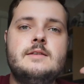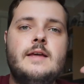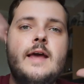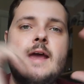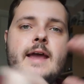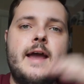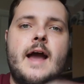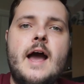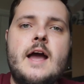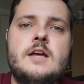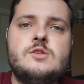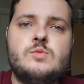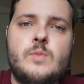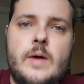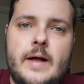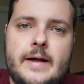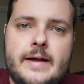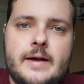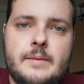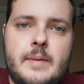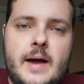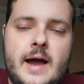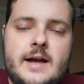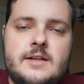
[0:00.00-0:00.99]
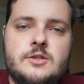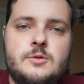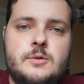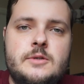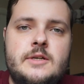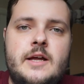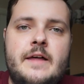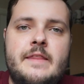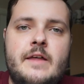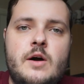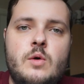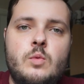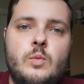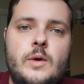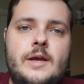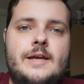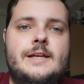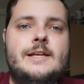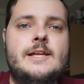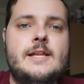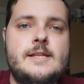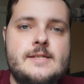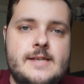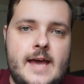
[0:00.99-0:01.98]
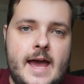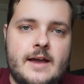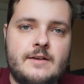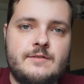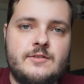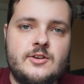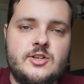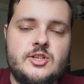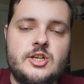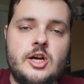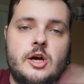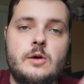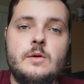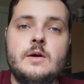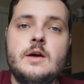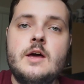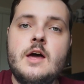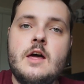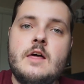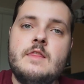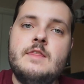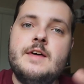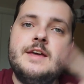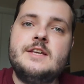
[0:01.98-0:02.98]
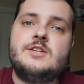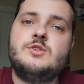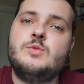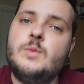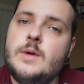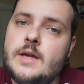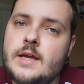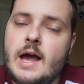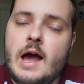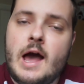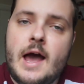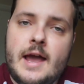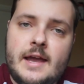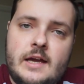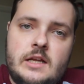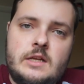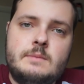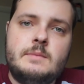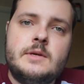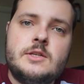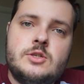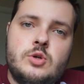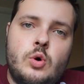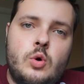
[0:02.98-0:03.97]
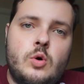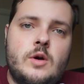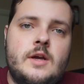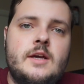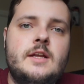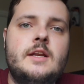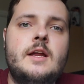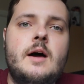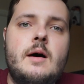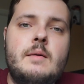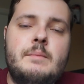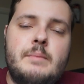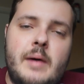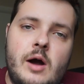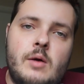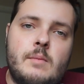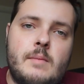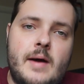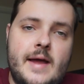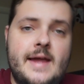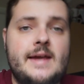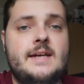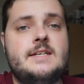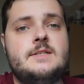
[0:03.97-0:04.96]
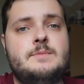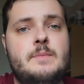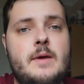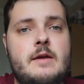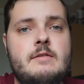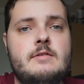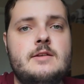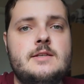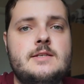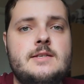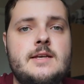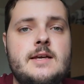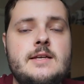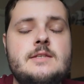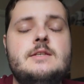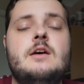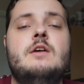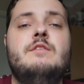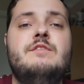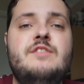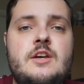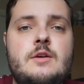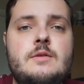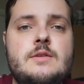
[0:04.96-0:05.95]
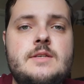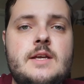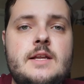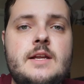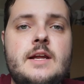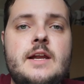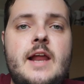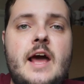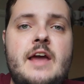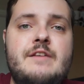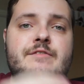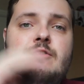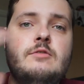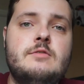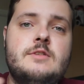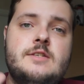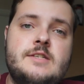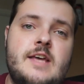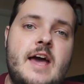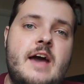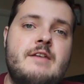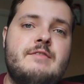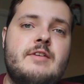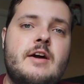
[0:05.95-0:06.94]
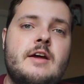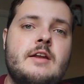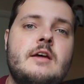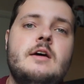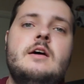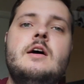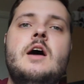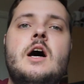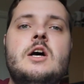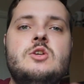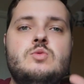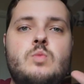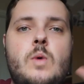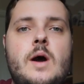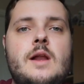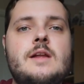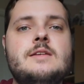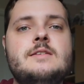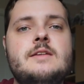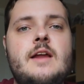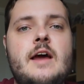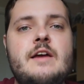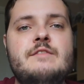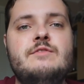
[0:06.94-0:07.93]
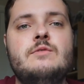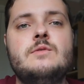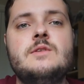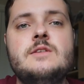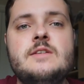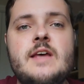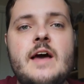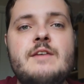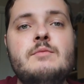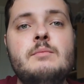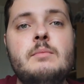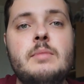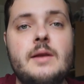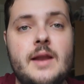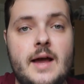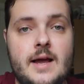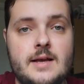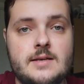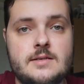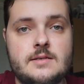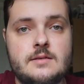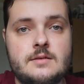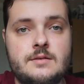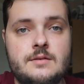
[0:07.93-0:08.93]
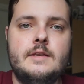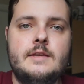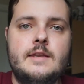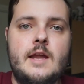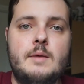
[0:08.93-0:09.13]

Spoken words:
So hey guys, welcome back to another weekly tech video. This week I'm going to be talking about my experiences of using an iPhone 7 as well as an iPhone 7 Plus.